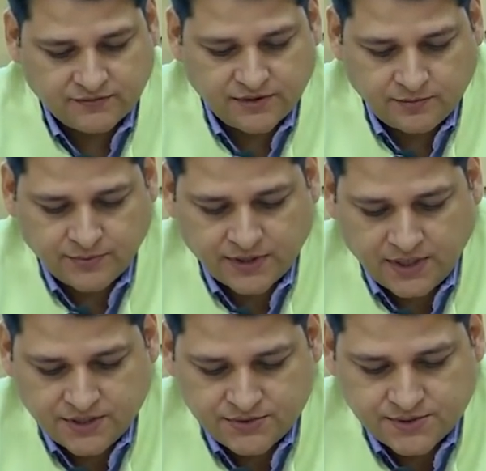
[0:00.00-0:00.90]
Abhinav
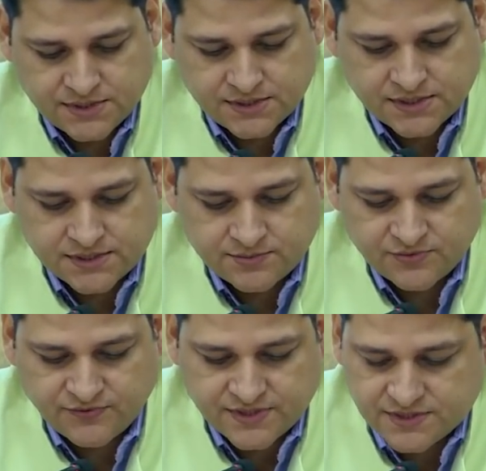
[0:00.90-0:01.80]
Prakash, who is an assistant
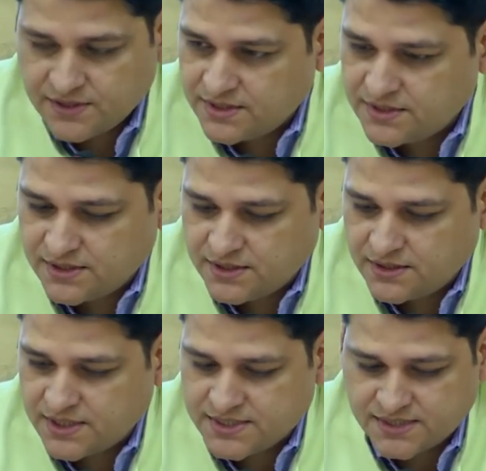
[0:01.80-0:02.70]
professor at
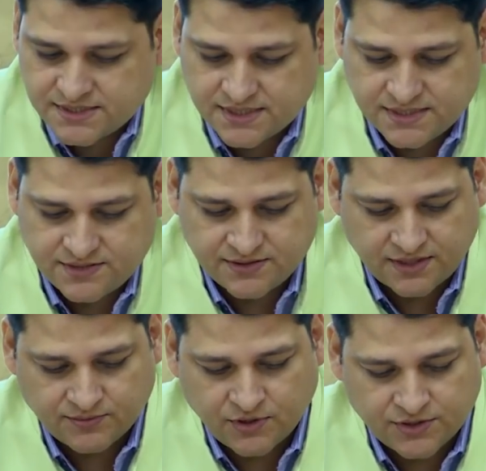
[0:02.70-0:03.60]
SRCC, Shri
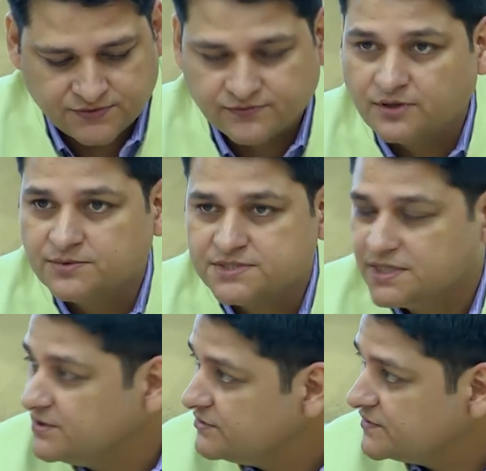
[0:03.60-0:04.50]
Ram College of Commerce,
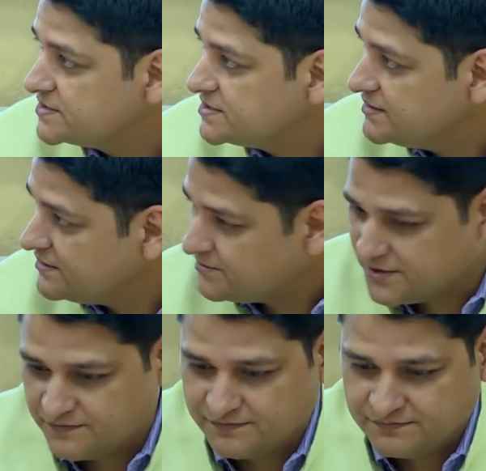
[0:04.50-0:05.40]
Delhi University.
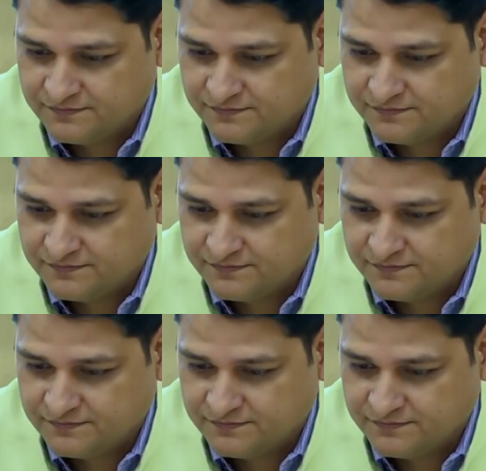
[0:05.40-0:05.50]
Abhinav.